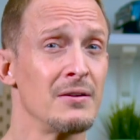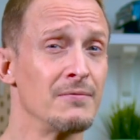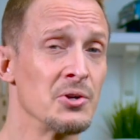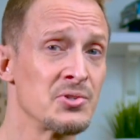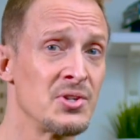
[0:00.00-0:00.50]

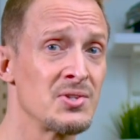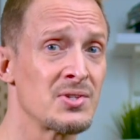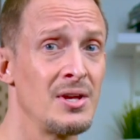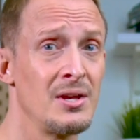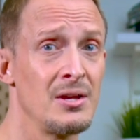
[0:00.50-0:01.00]

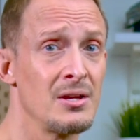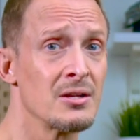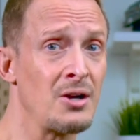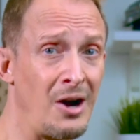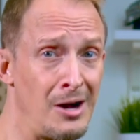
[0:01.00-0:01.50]
versus
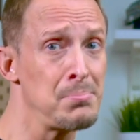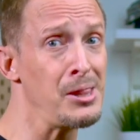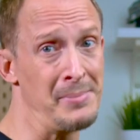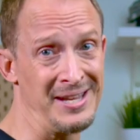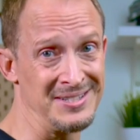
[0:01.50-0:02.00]

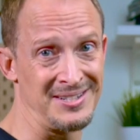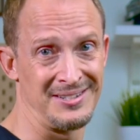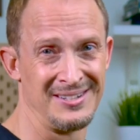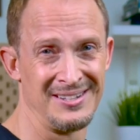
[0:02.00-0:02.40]
compliment.